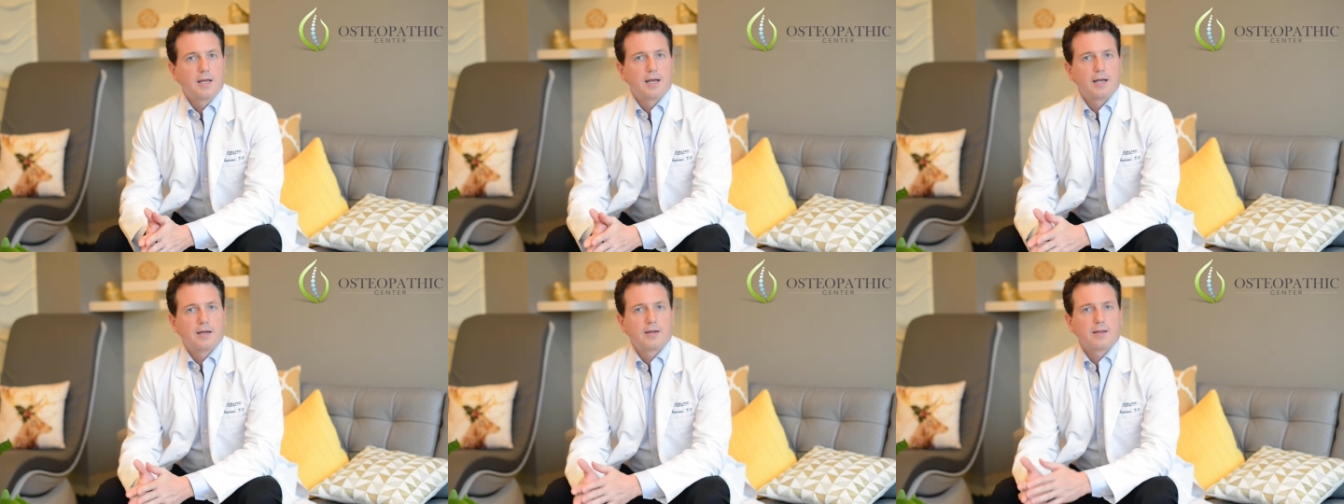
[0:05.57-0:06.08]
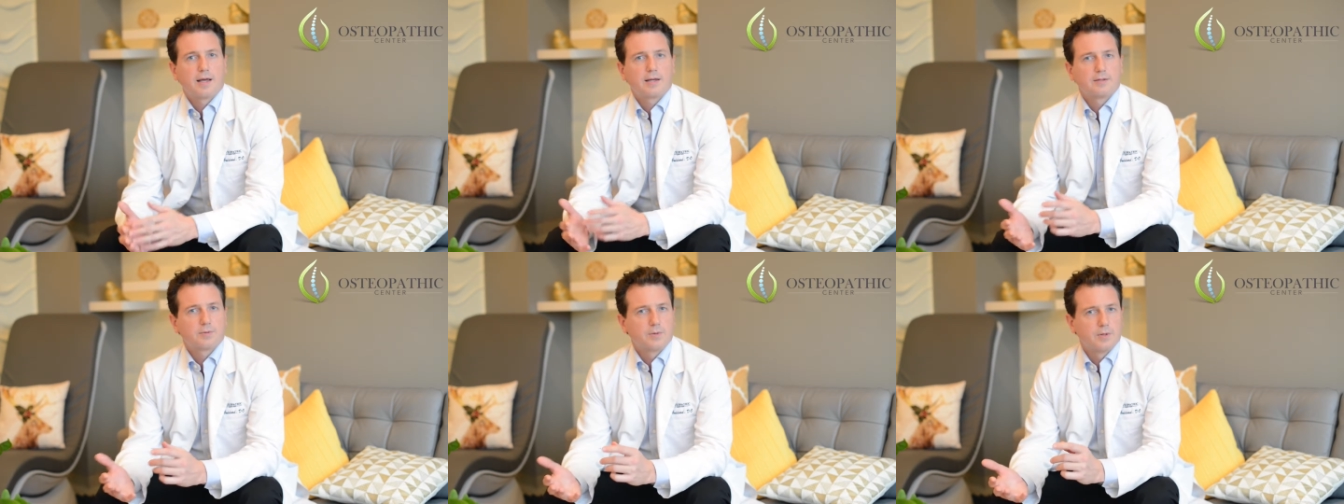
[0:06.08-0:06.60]
And
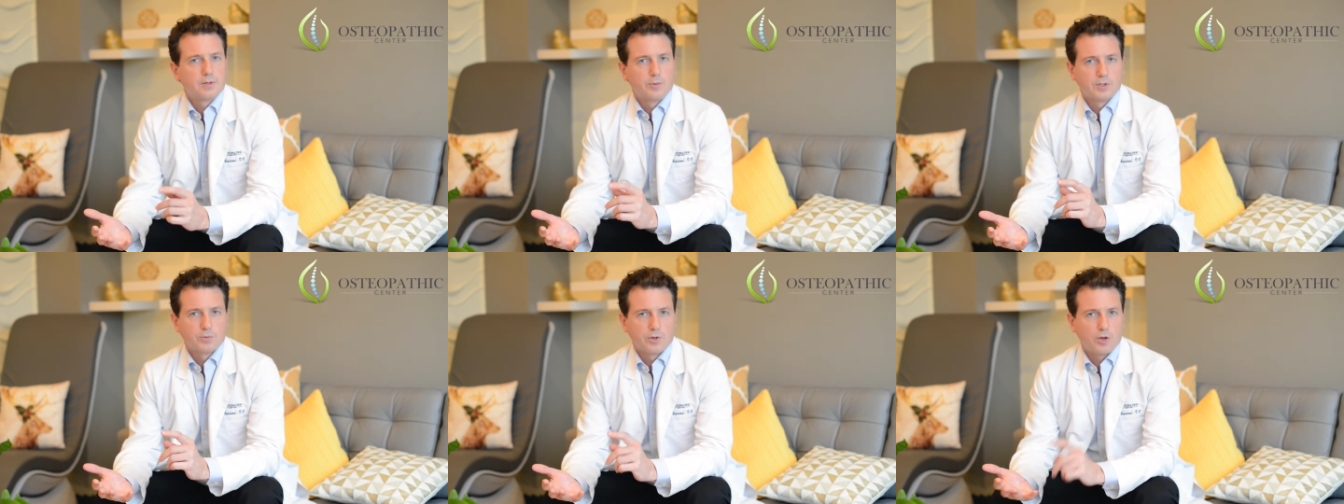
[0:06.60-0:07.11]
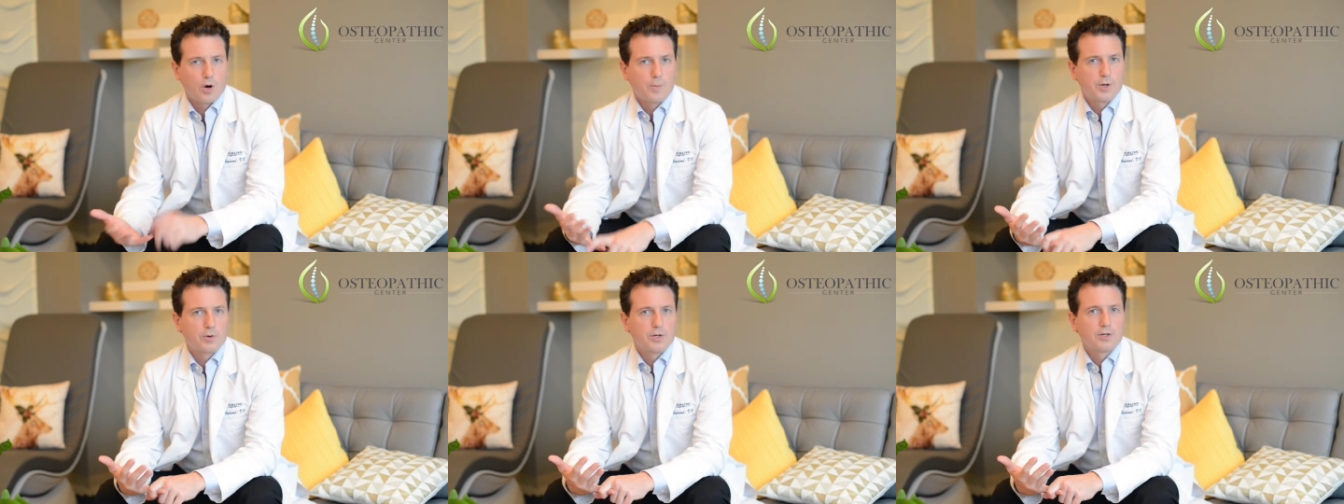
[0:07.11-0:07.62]
that's what was with
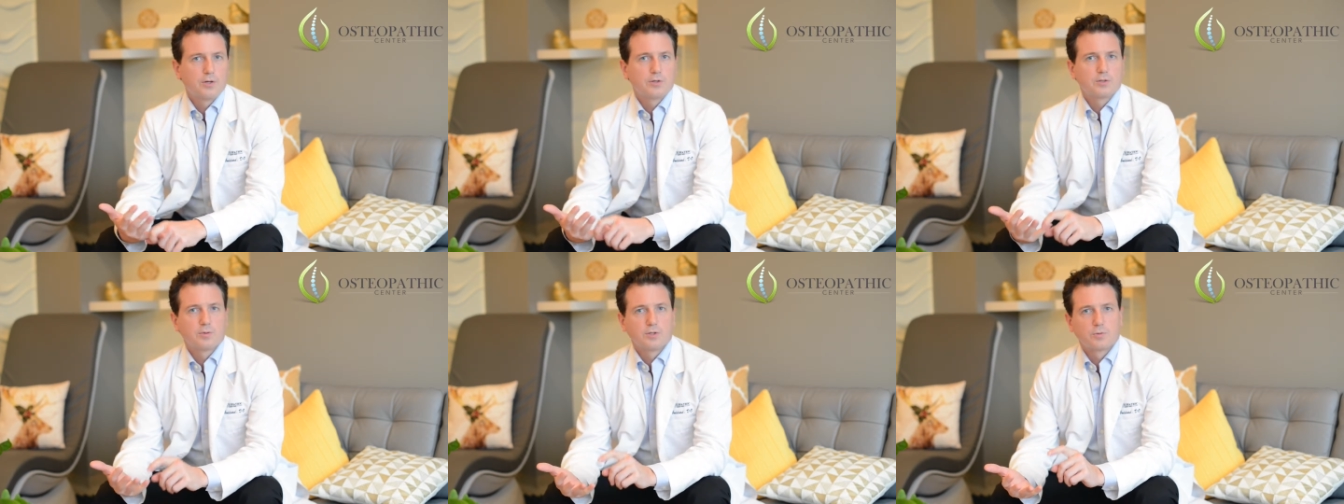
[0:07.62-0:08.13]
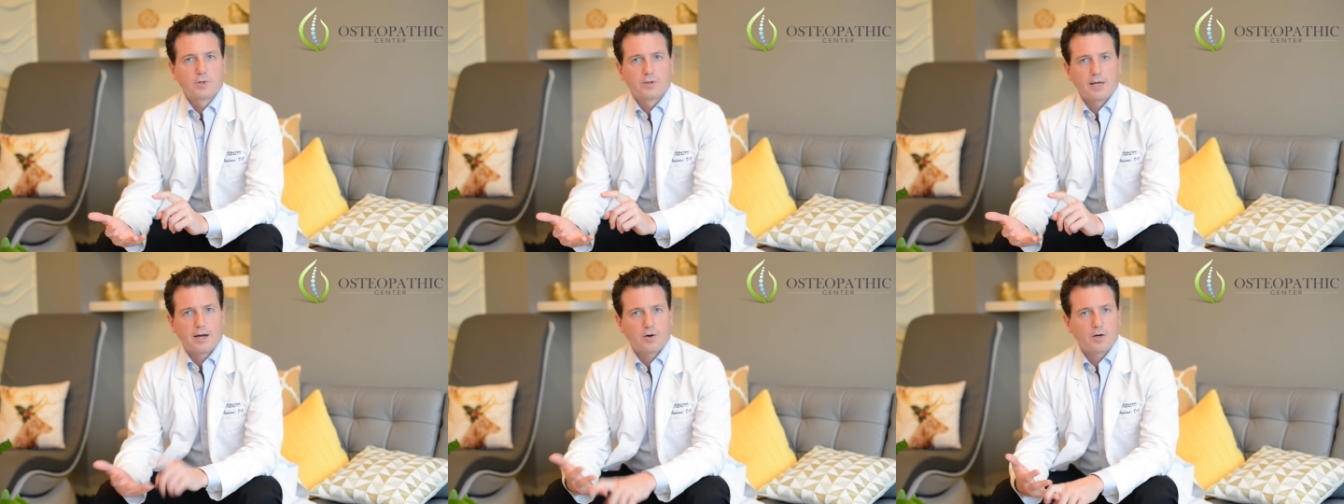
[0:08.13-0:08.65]
opioid use, was with
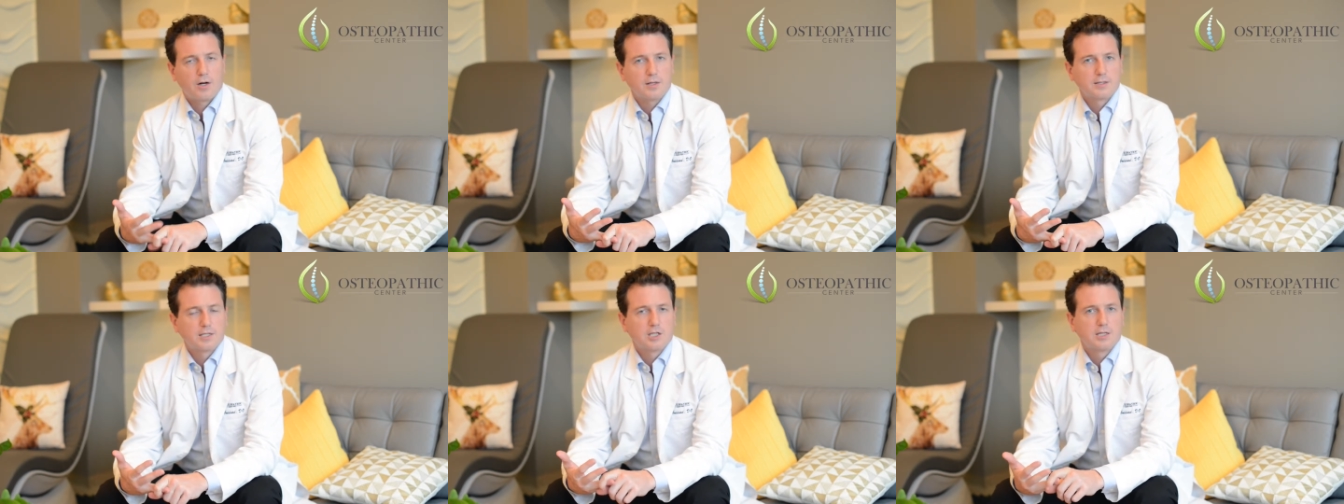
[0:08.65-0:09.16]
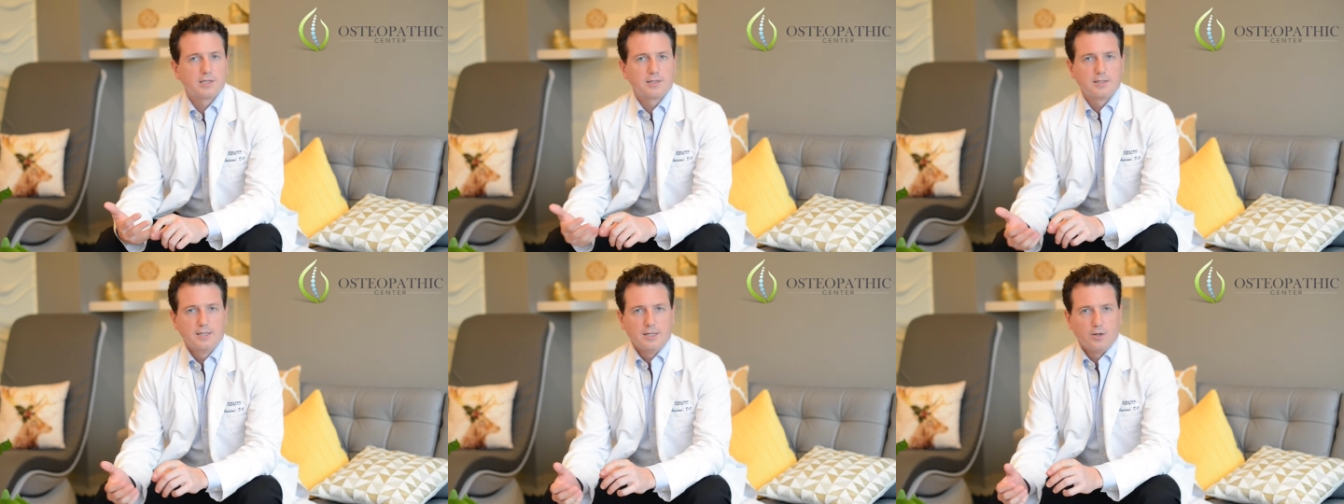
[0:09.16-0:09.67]
alcohol
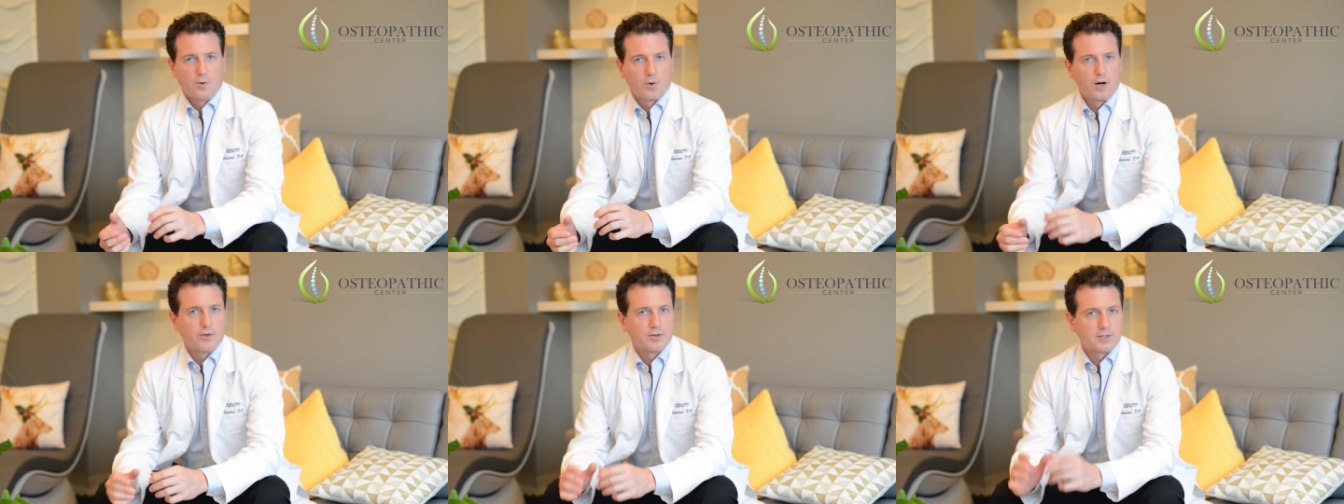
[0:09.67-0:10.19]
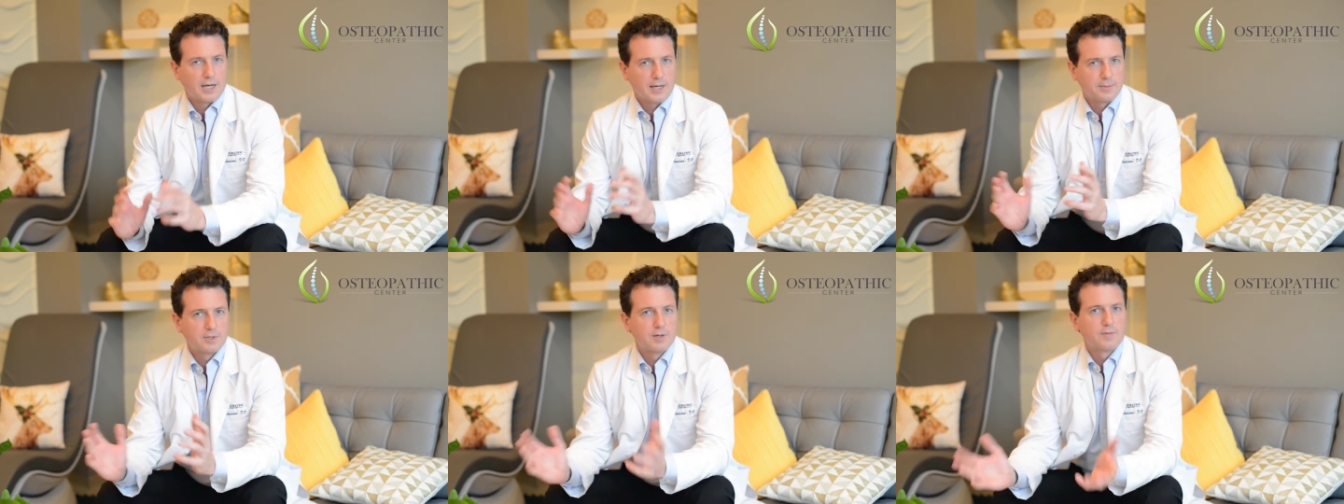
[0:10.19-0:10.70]
addiction, or other
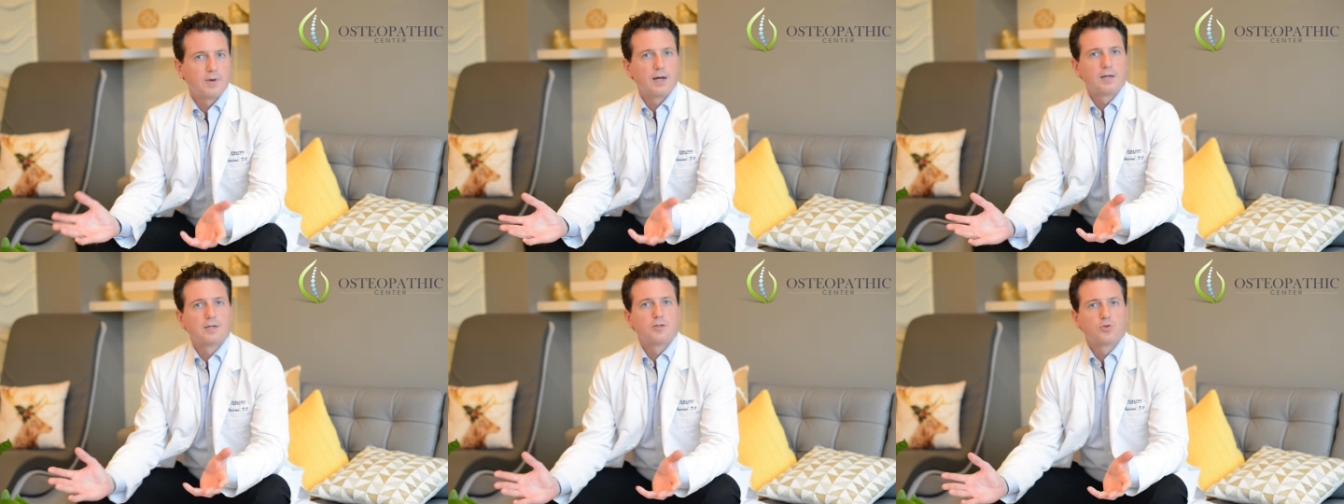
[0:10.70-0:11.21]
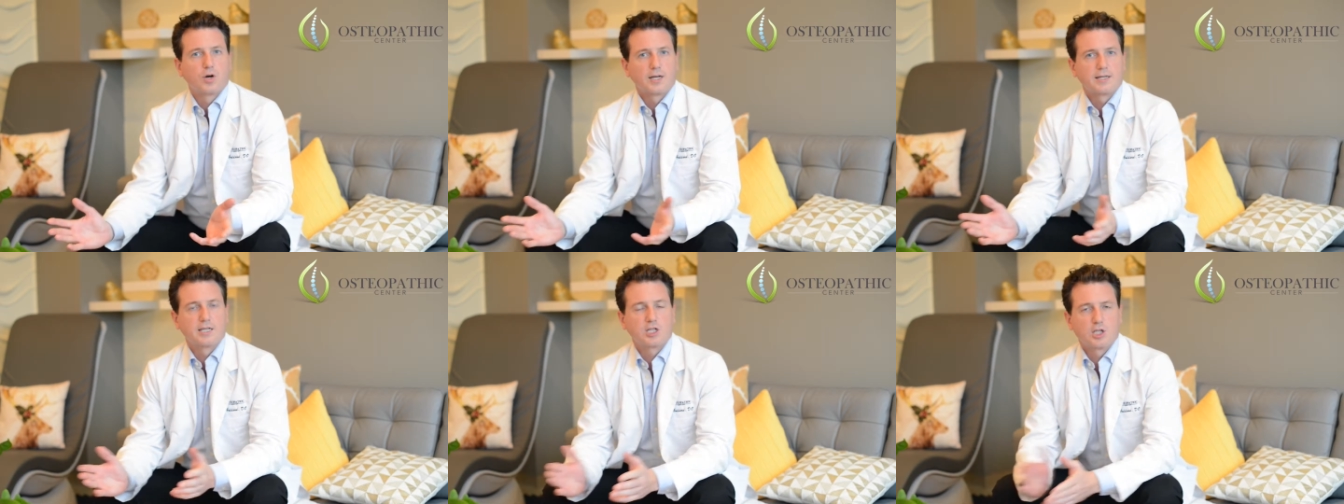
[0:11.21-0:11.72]
types of uh, drug
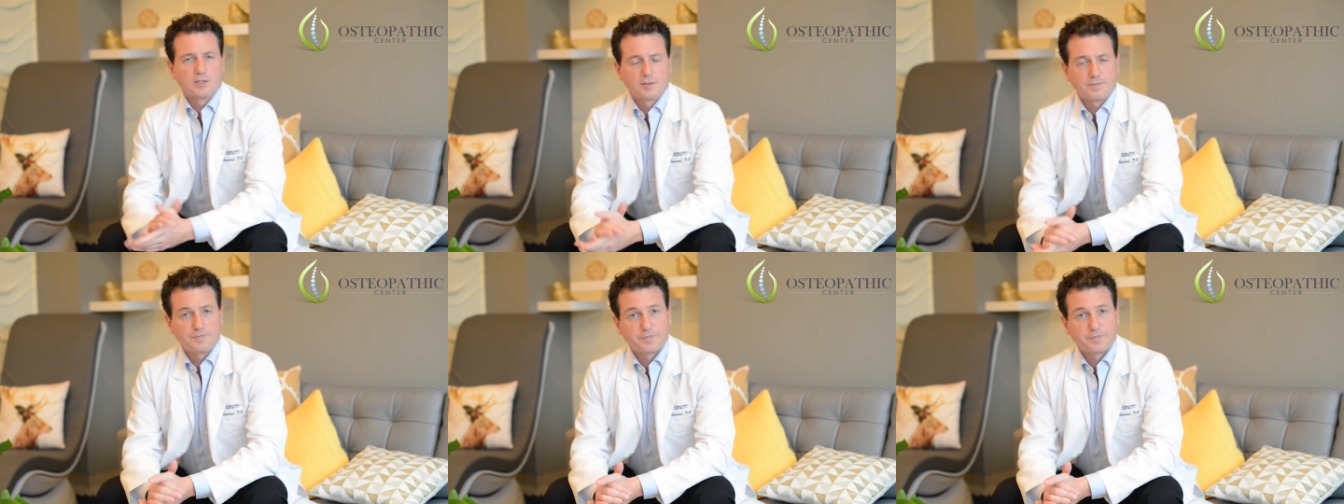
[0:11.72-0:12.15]
addictions.